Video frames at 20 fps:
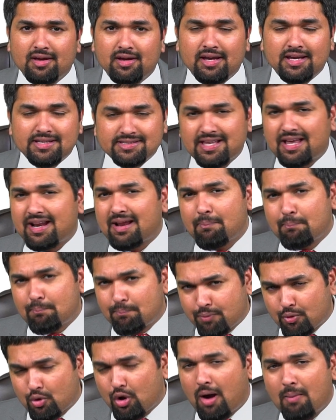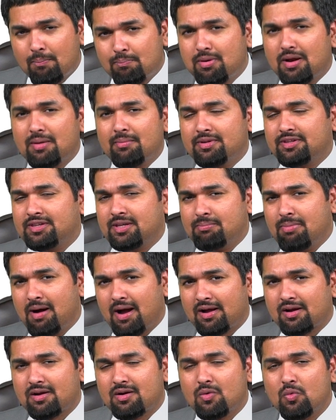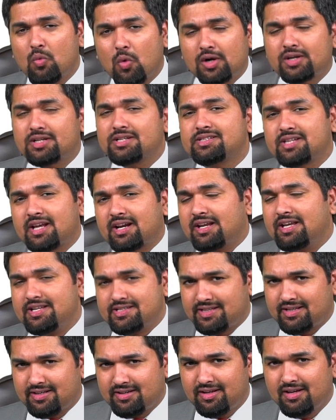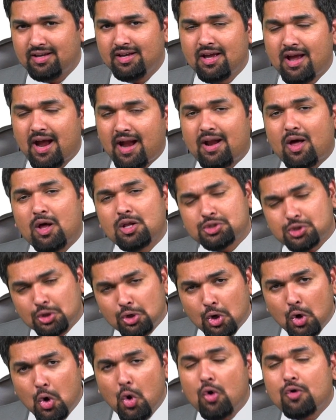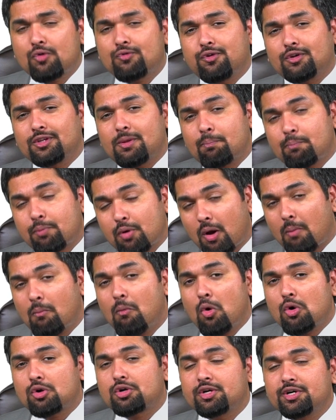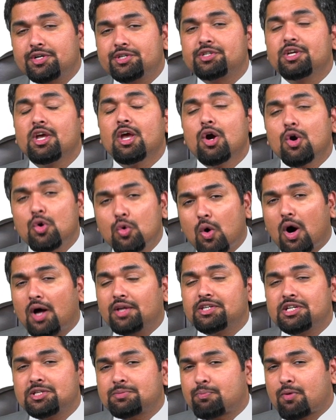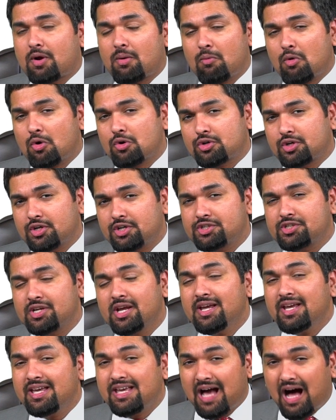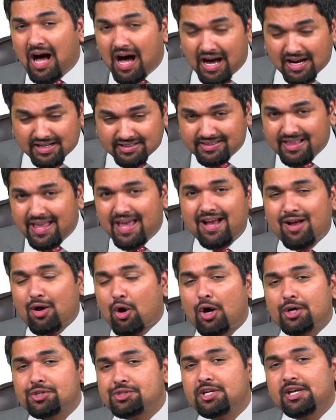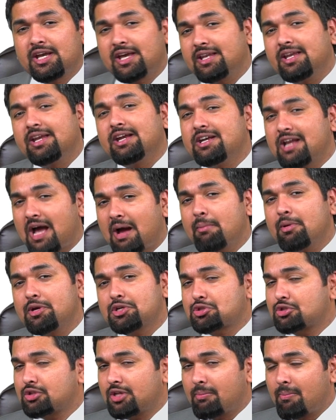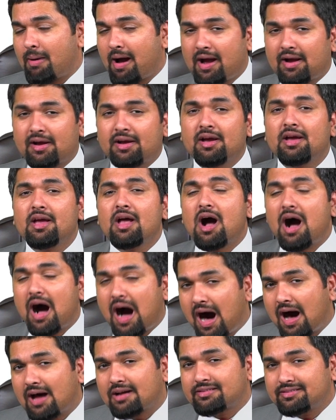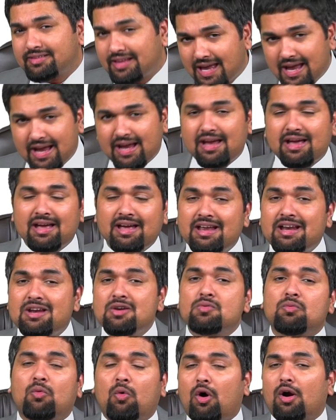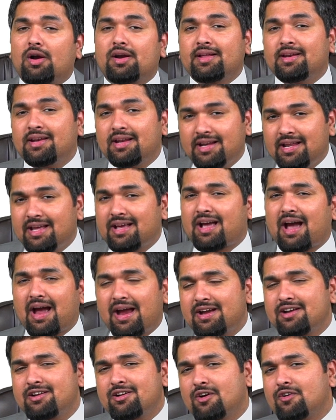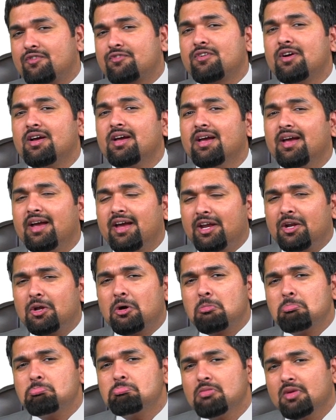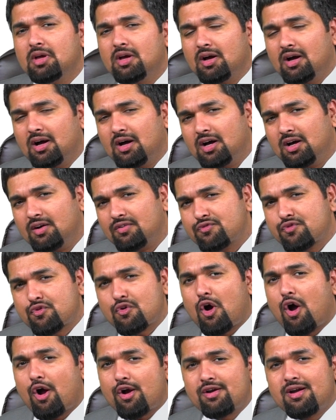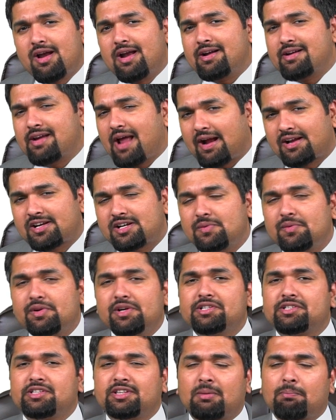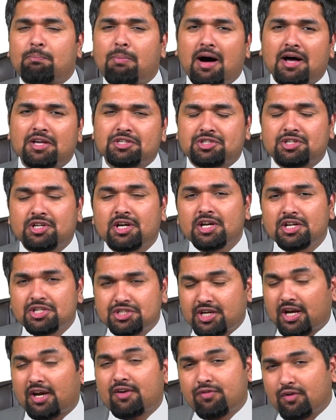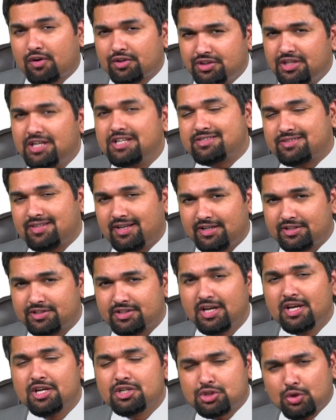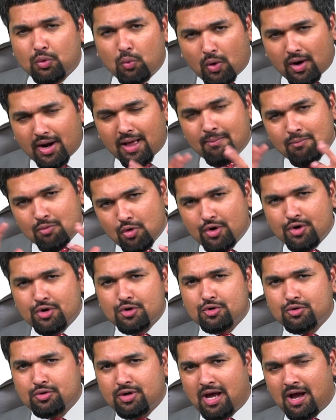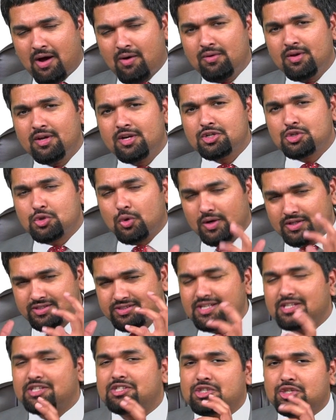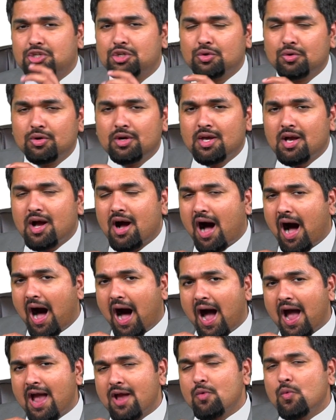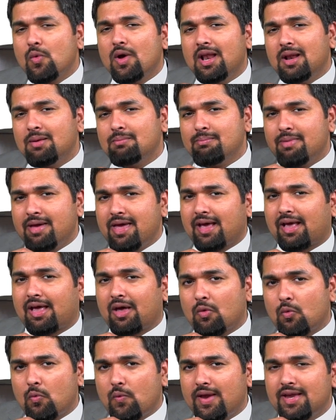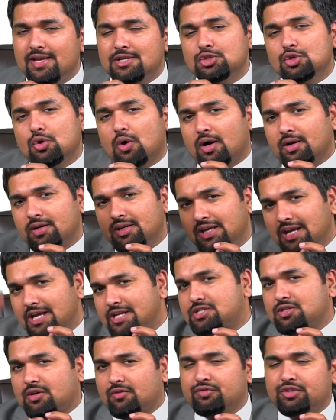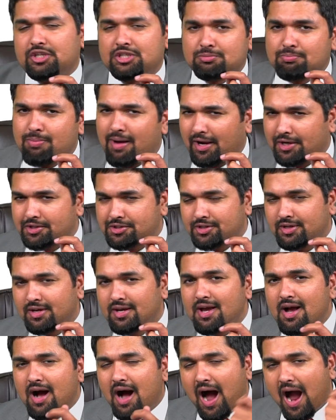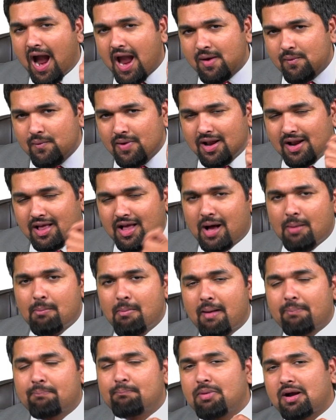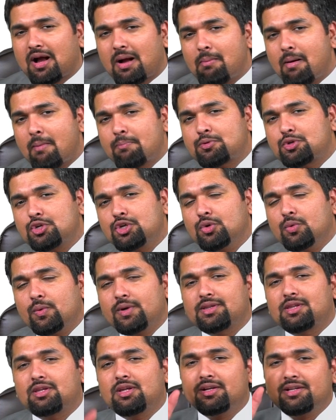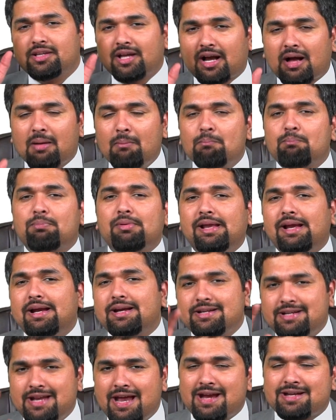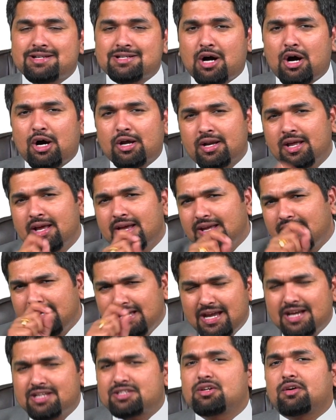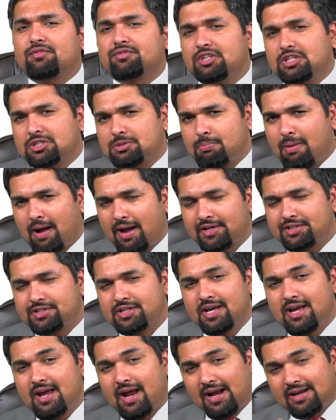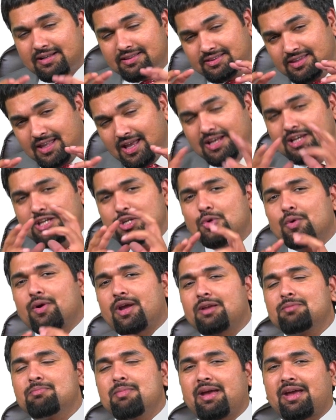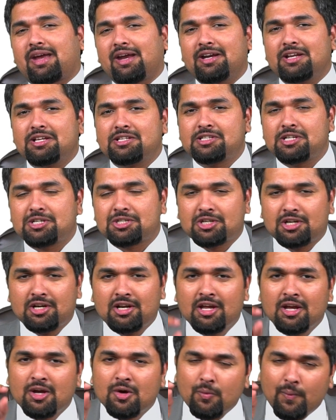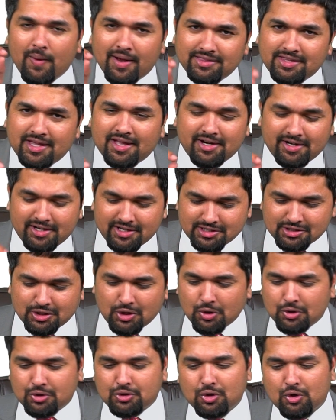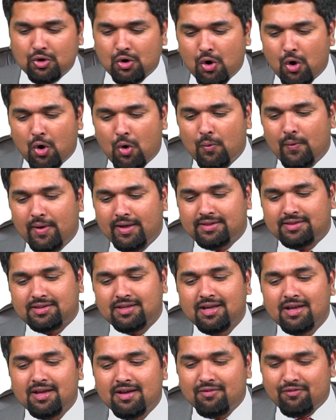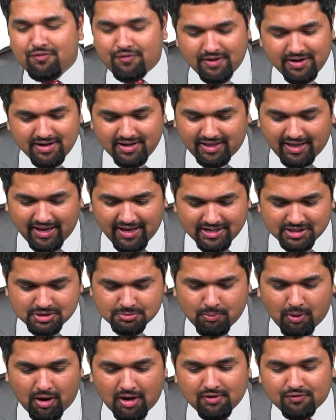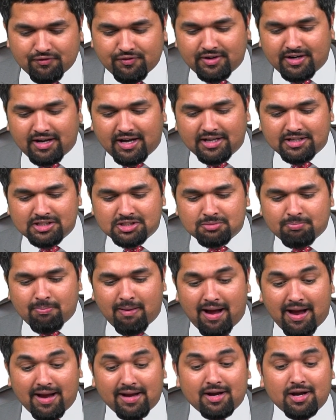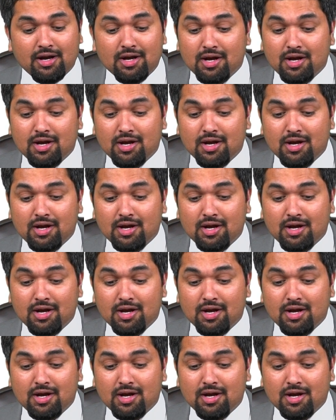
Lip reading: Is there a problem in the bank? What is the reason? And also look for the promoters. Who are these promoters? Are they causing any damage to the bank? Are they involved in any kind of, you know, fraudulent activities in the past? Check for these things. So what I'm going to do now to assist you, I will make a video on each of these banks. I will come up to you with the complete data on each of these banks, and then you can make a decision whether it is good to go with Fincare Small Finance Bank